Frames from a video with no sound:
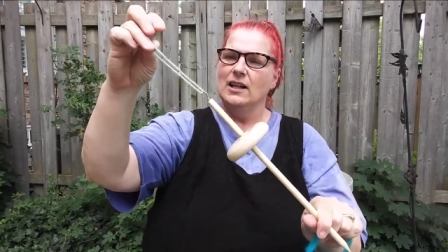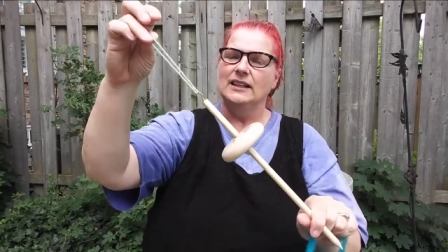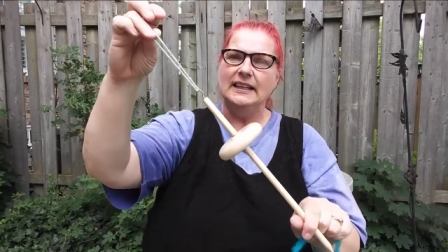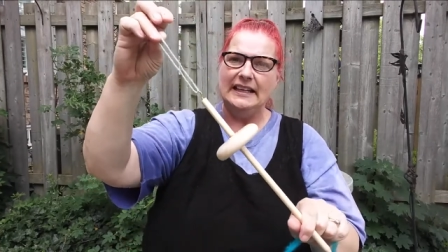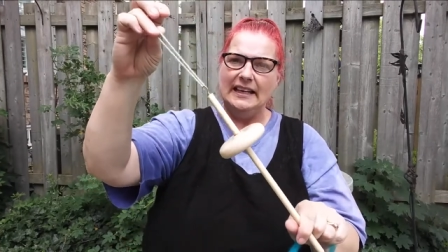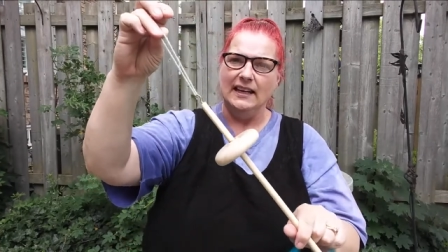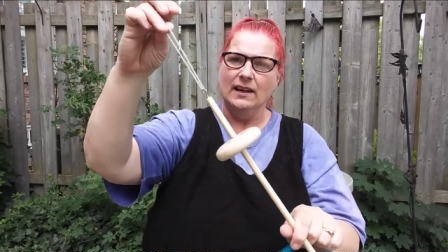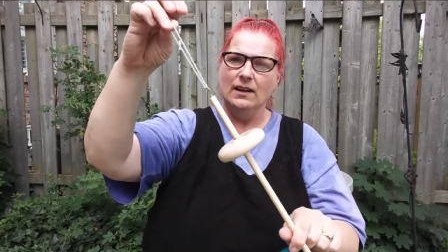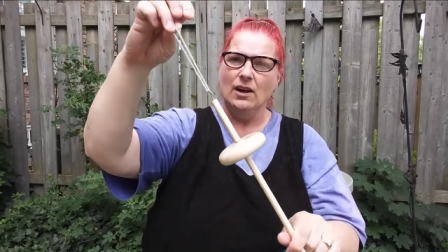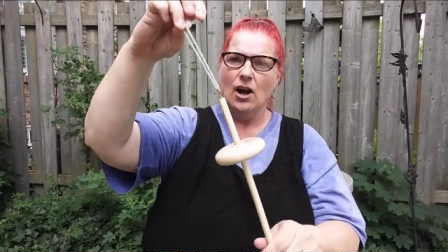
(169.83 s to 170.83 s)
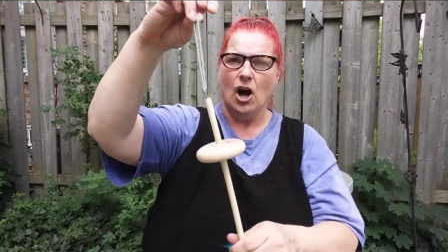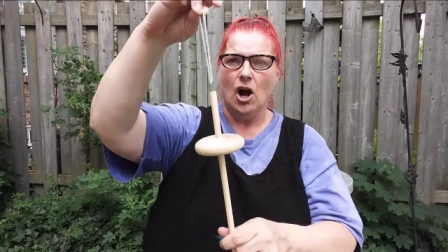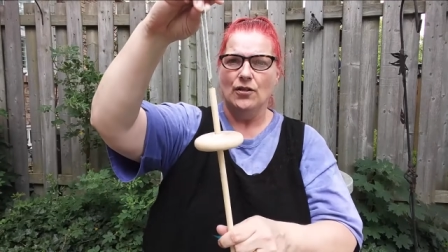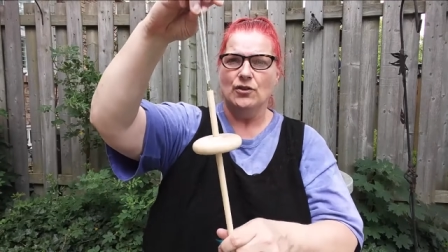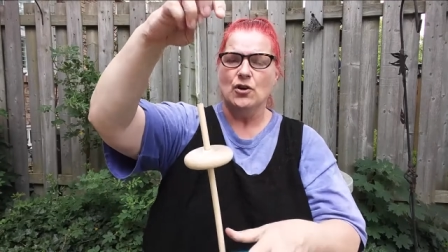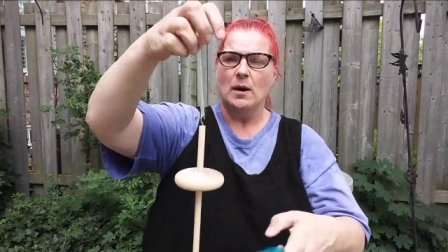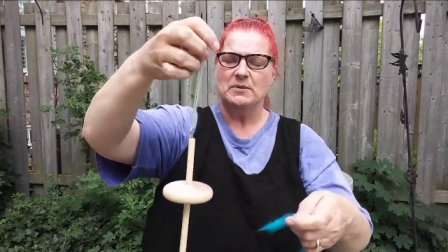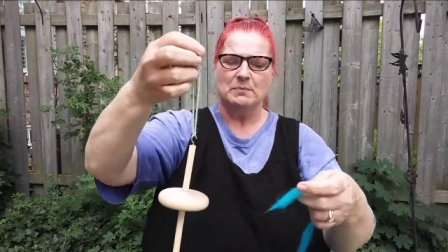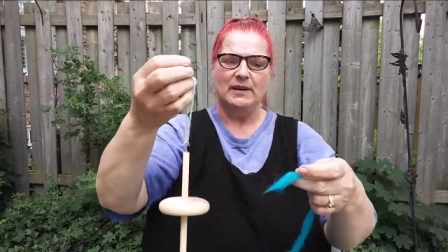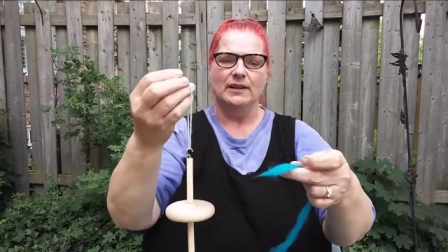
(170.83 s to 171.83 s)
lead on the
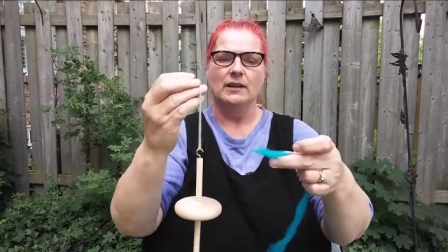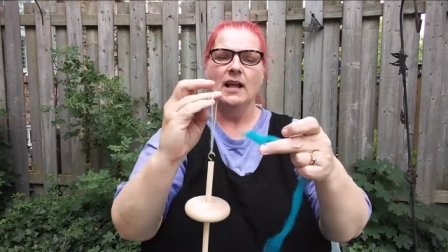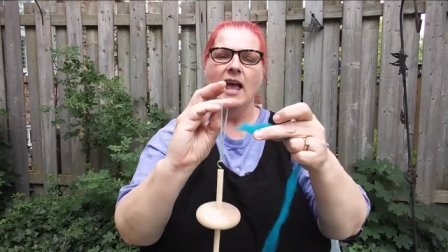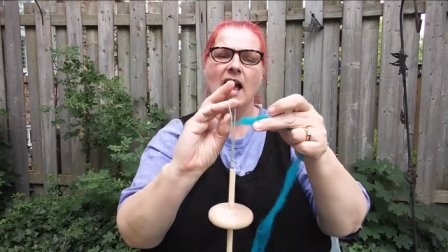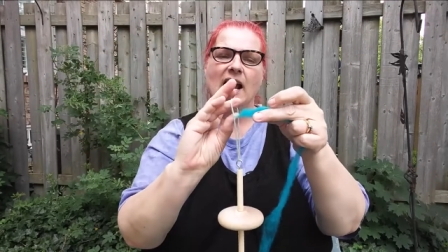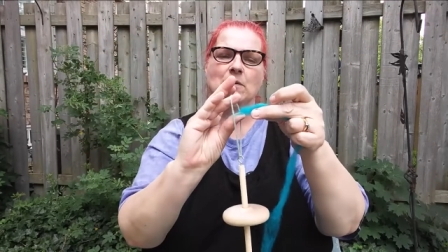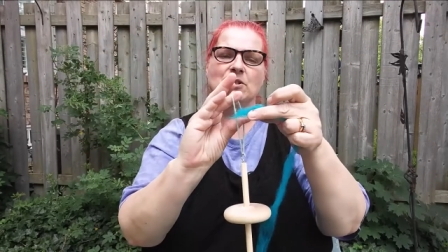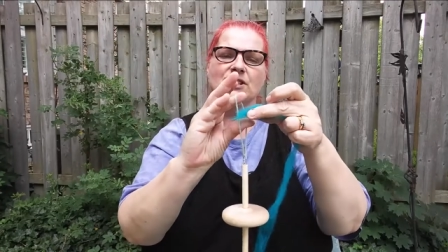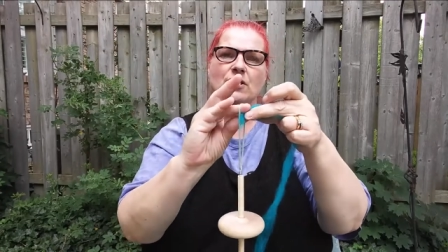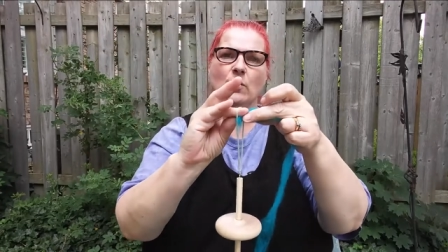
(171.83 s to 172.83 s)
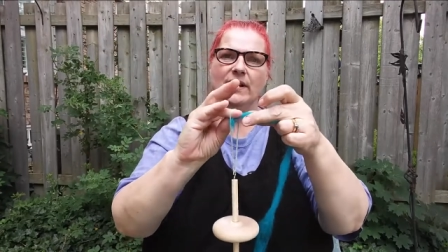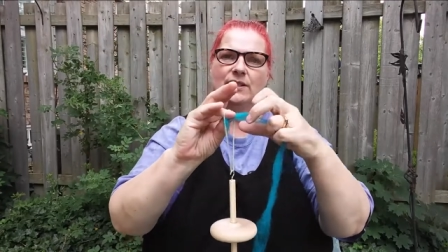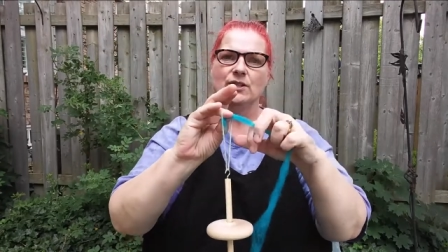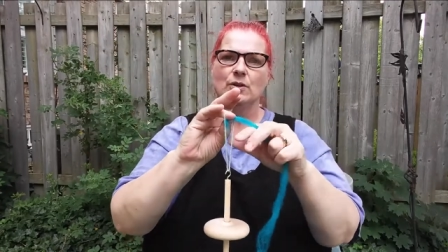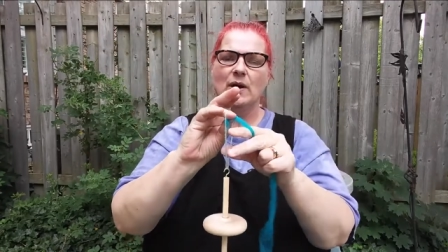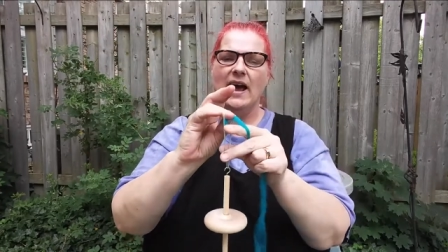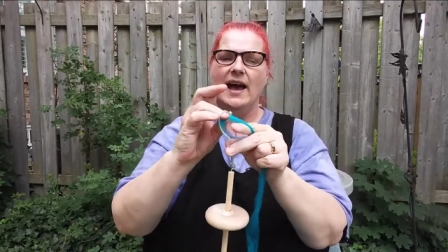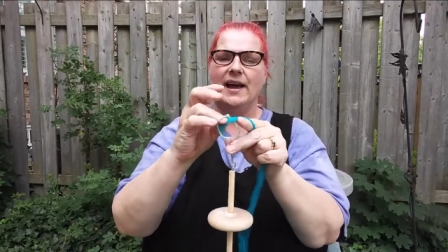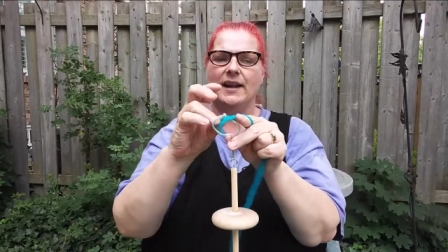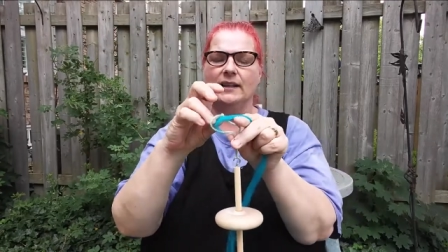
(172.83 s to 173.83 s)
drop spindle, and I'm just going to
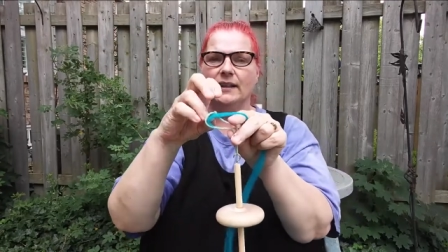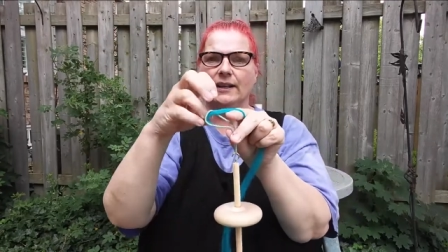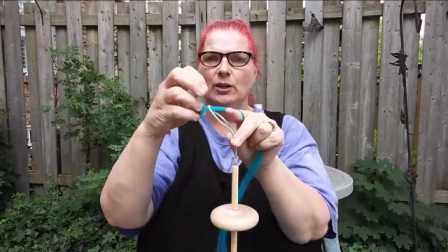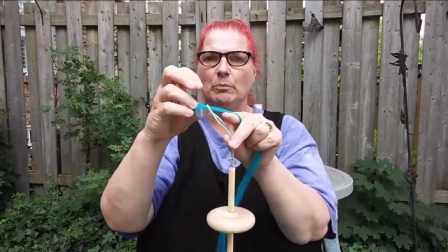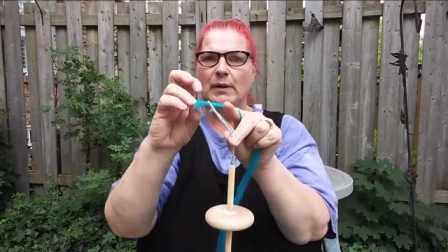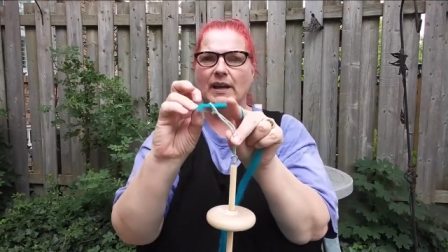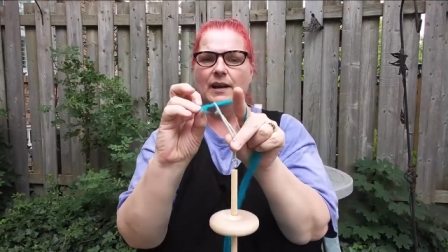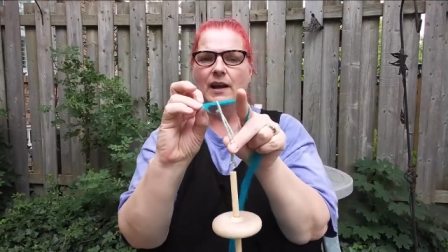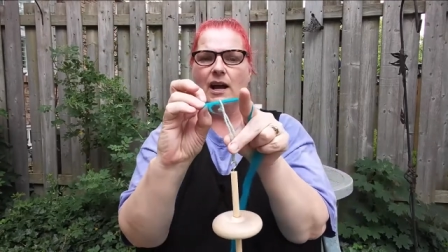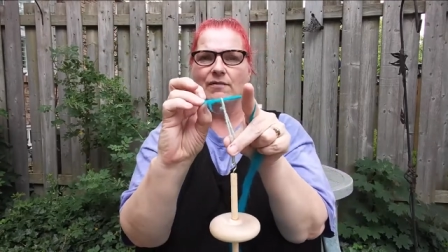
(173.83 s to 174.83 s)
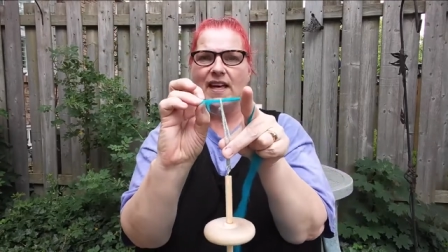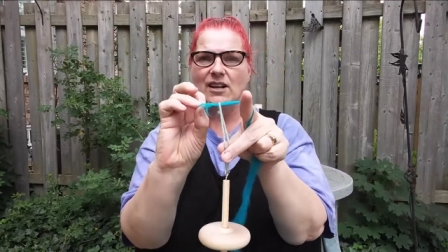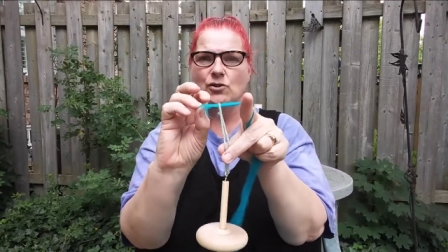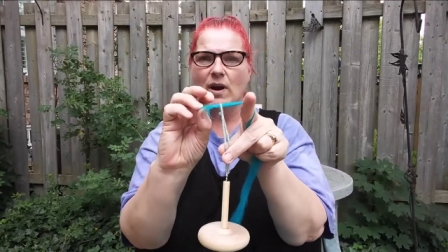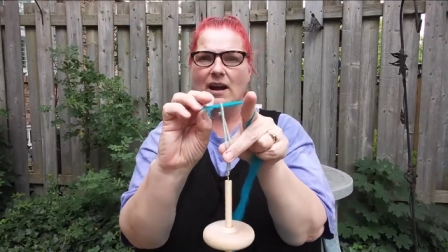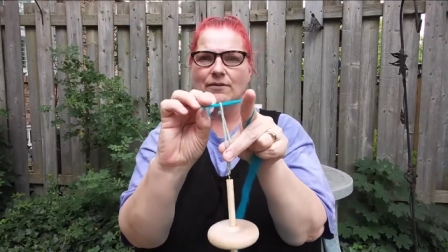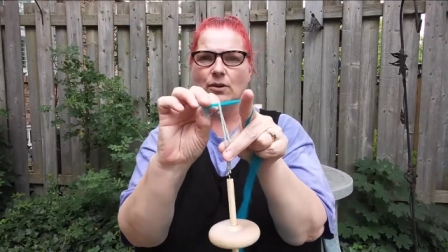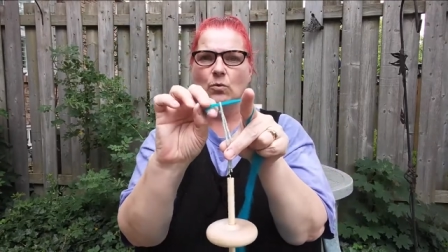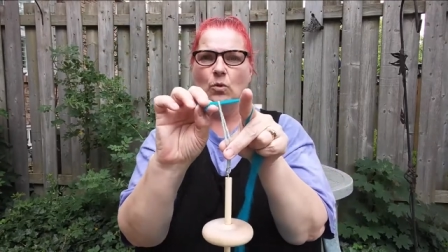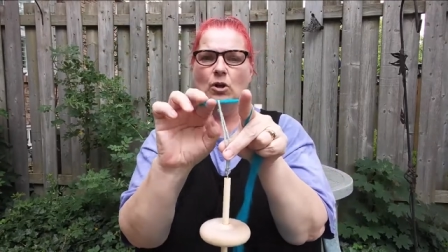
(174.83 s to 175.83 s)
add a little bit of that
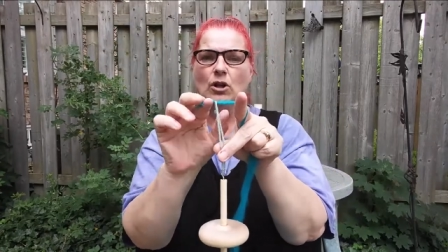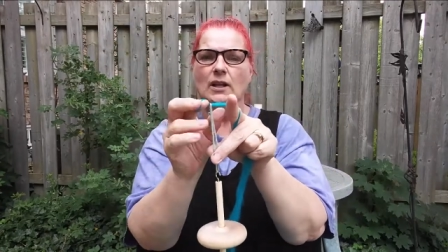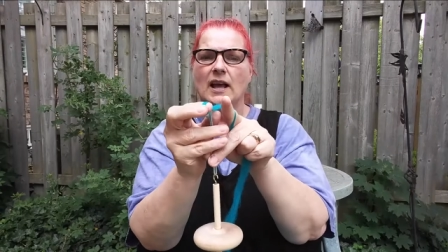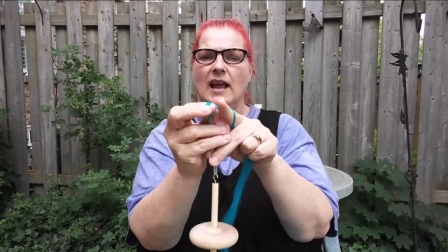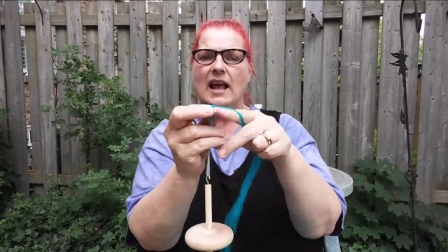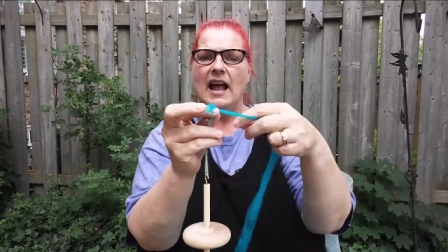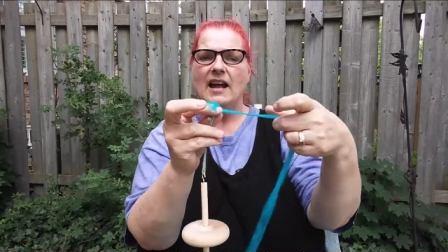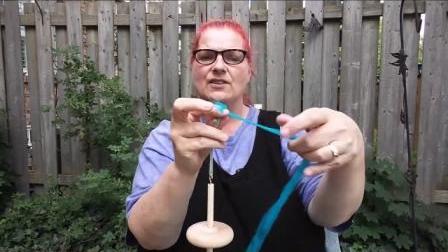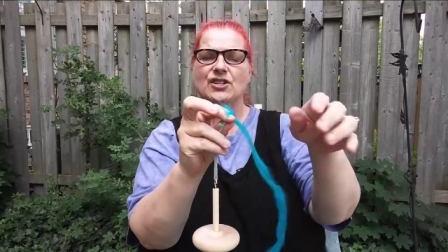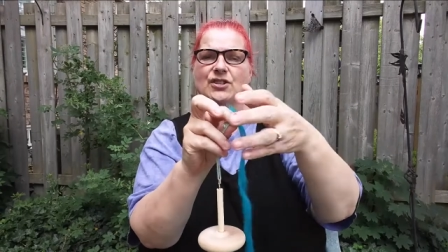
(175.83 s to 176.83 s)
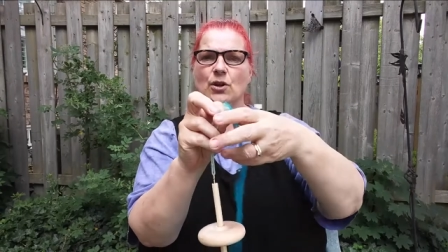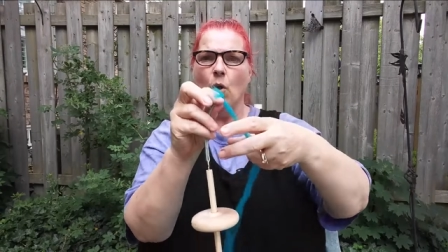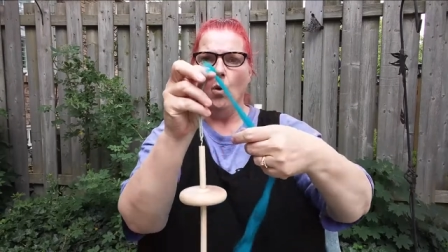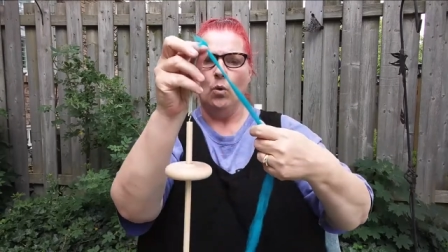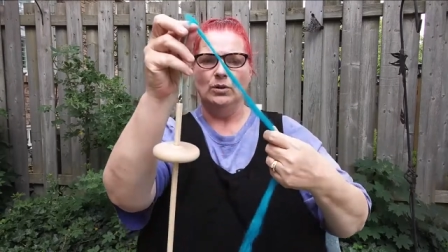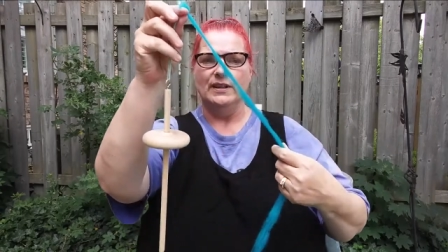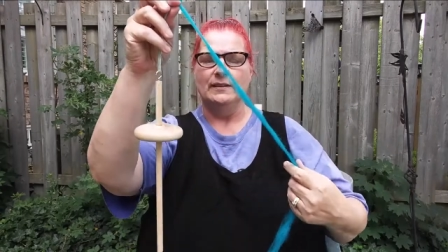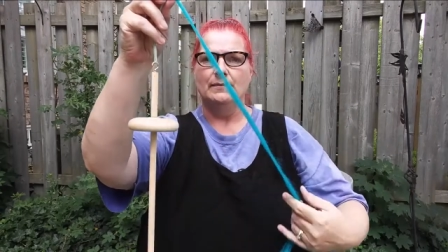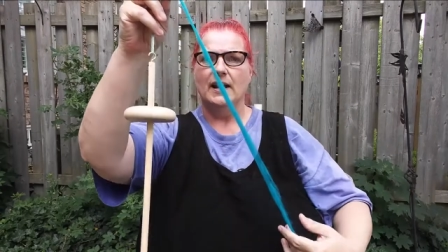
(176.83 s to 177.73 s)
drafted wool and just hold it.